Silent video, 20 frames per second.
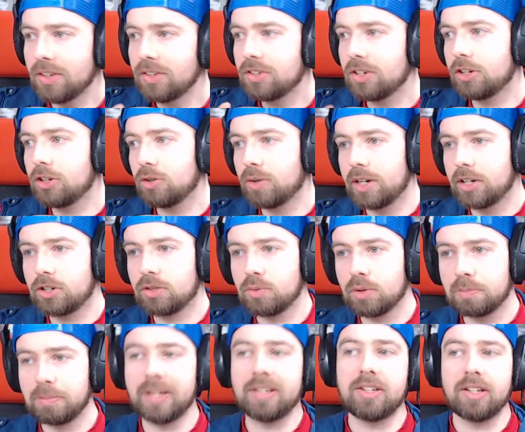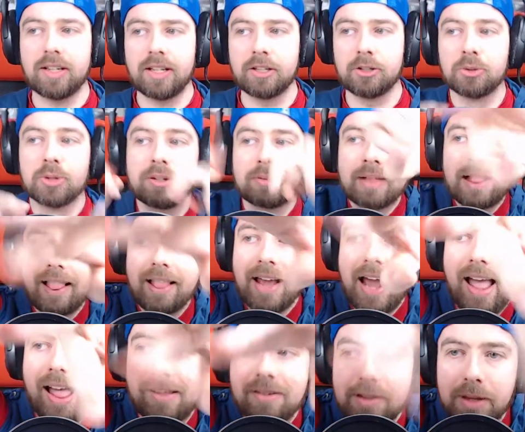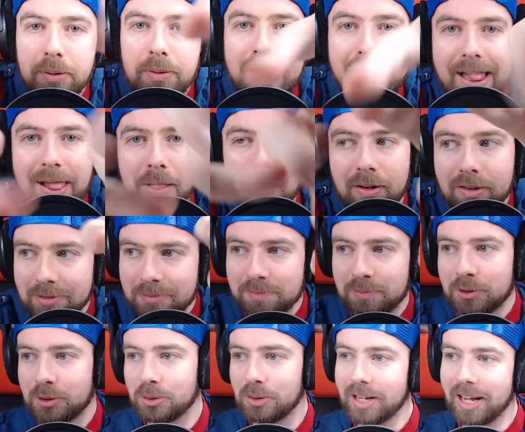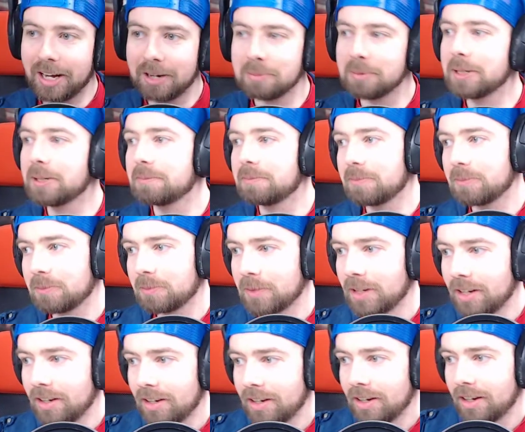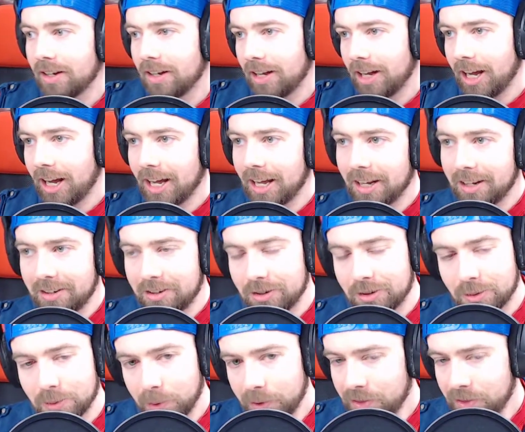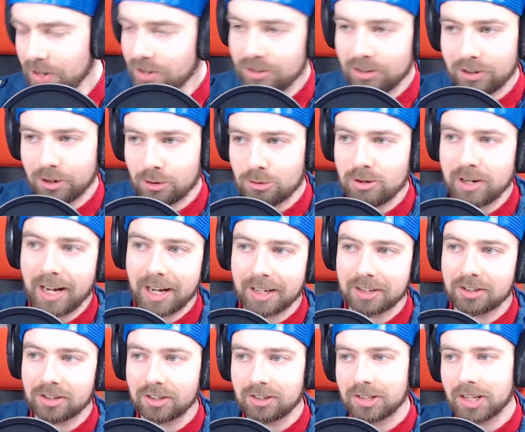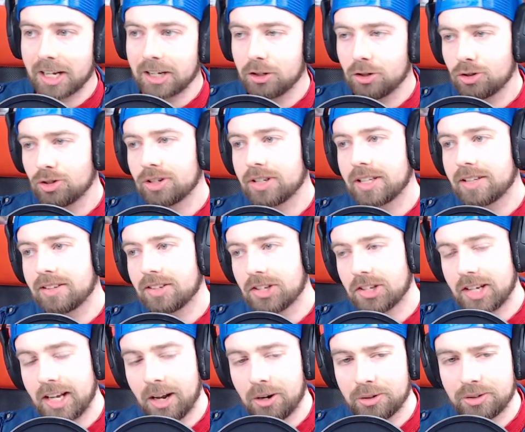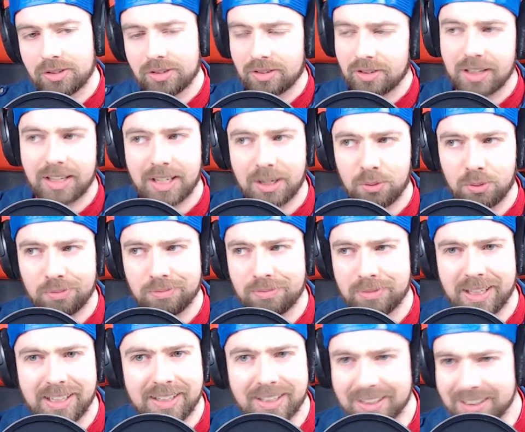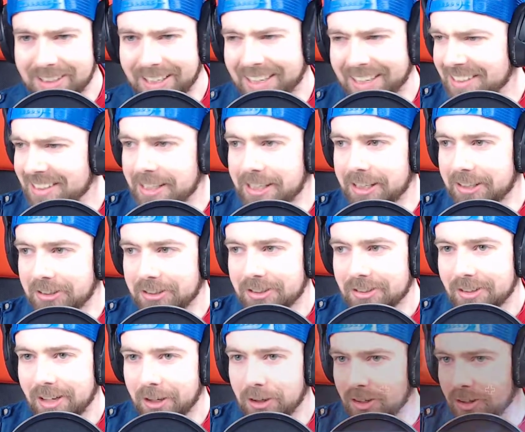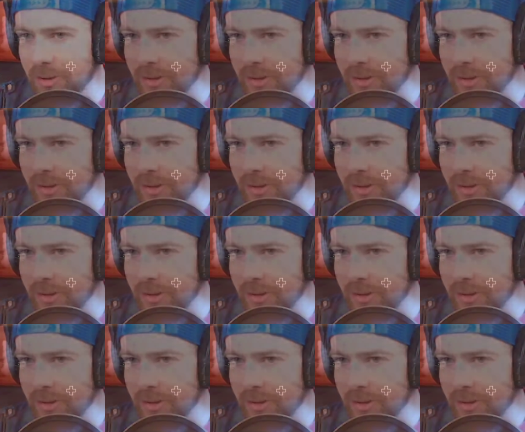situation, we're basically doing to the enemy. And what this creates is that usually the scout, he didn't get any kills. Like, look at